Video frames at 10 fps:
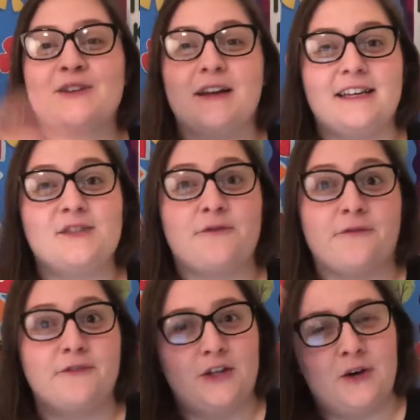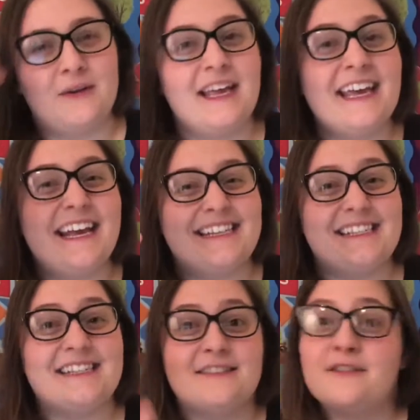So it's, you know,
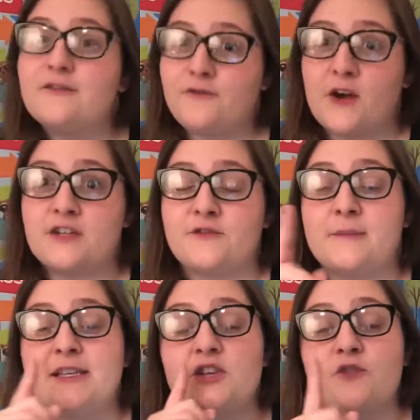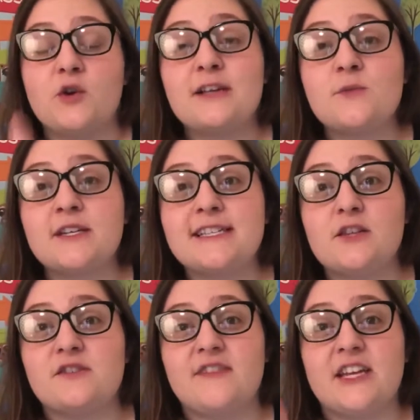it's fresh for me. So if you guys want to see
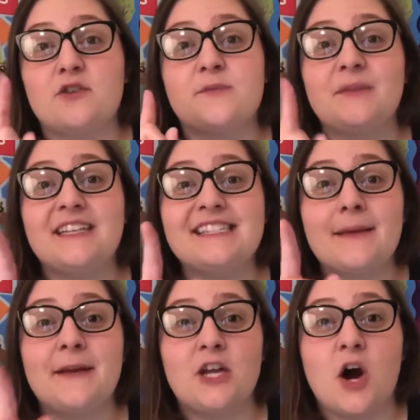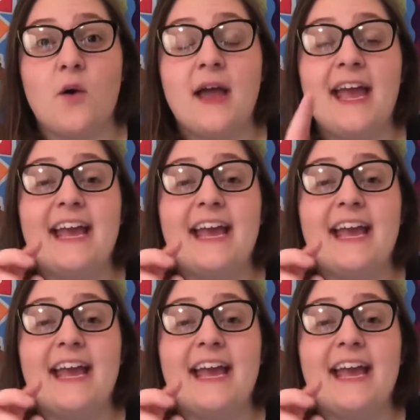those videos, please let me know.